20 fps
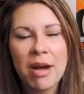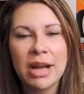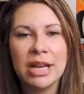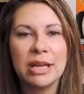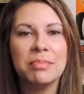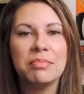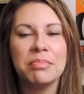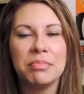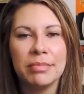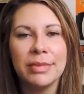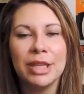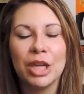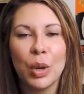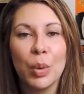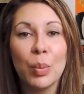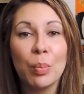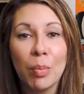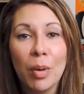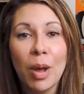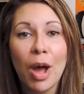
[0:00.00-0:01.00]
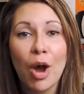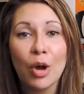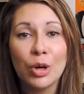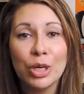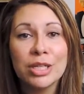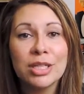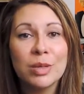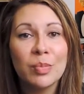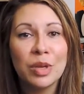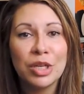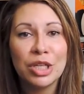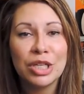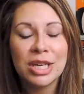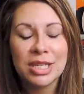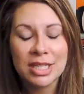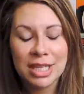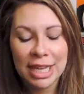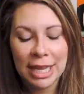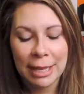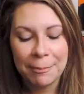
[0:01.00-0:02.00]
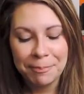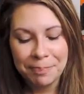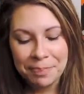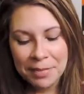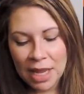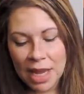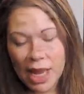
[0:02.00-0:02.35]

my honest opinion as I can.